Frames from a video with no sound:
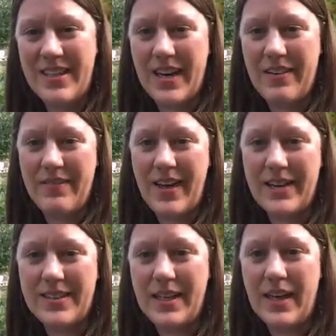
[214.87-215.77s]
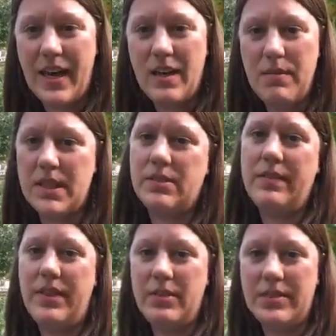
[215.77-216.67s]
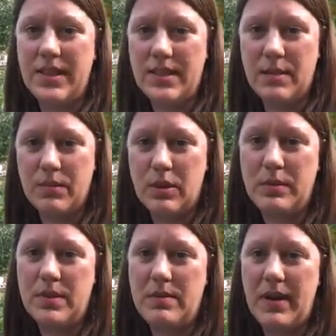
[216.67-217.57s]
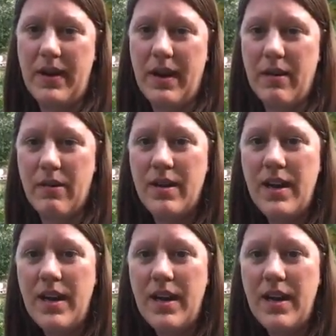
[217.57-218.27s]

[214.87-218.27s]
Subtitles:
and I had seen kind of mixed reviews in some groups about how